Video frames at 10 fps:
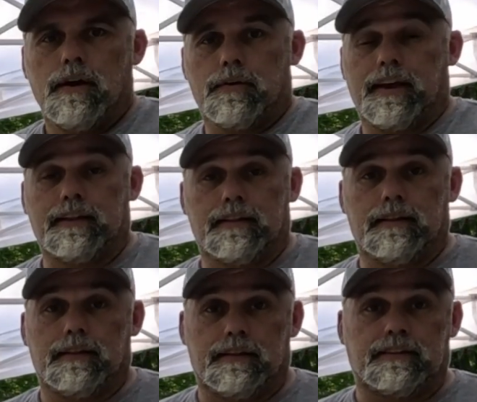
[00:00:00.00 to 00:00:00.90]
Okay,
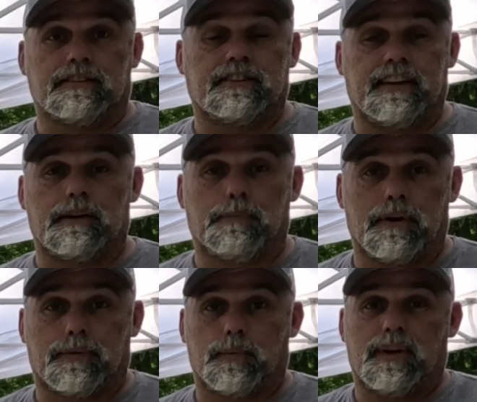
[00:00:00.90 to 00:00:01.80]
this is the end of
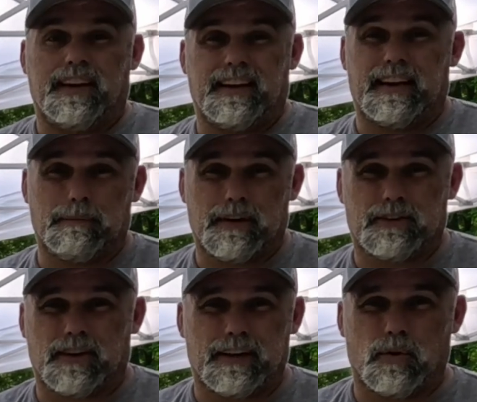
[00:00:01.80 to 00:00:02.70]
part 3, and I'm going
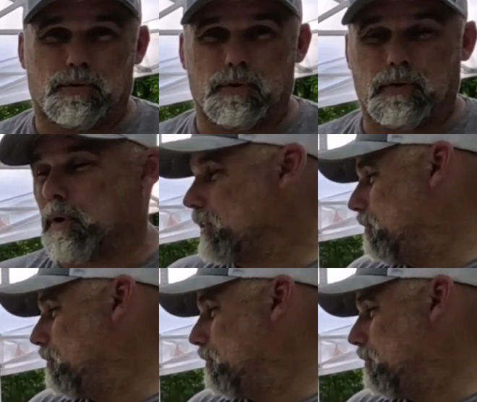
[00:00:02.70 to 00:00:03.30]
to try to go through it quickly